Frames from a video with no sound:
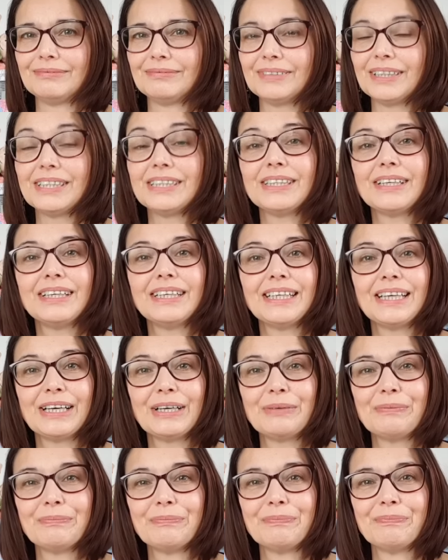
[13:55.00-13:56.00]
I don't
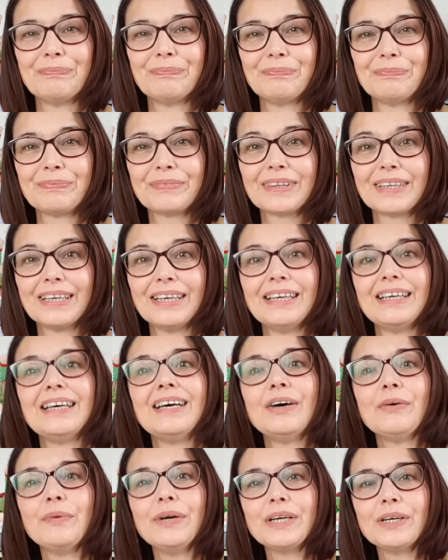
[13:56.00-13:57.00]
know.
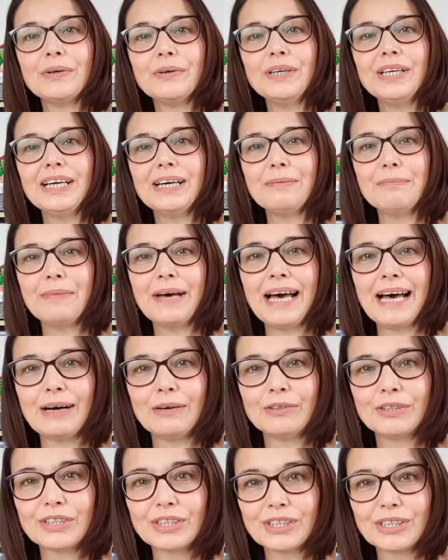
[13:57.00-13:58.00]
We call her
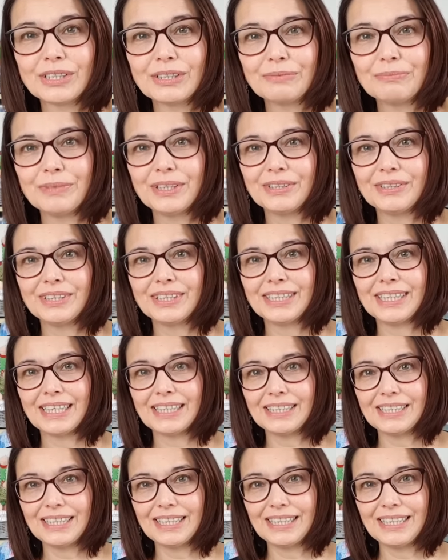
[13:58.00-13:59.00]
Mouse because
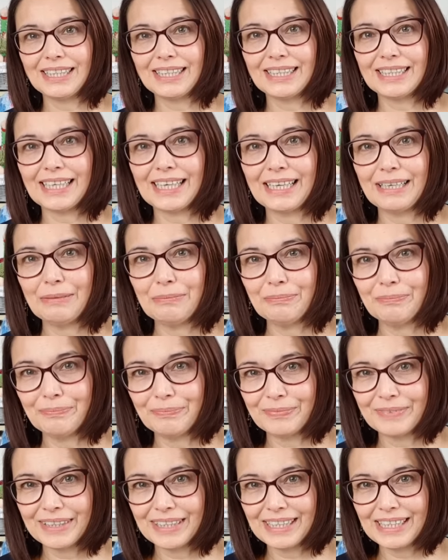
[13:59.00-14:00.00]
that's her nickname,
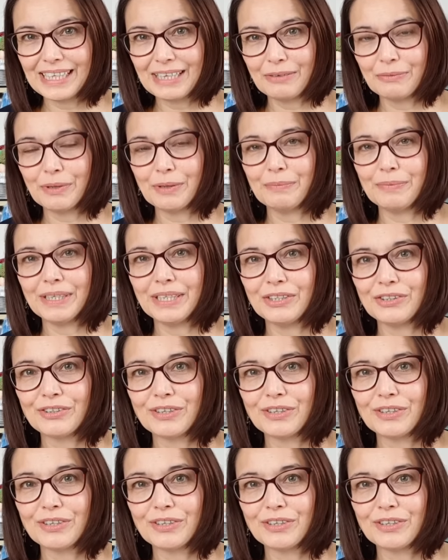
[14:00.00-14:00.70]
and then I won't be in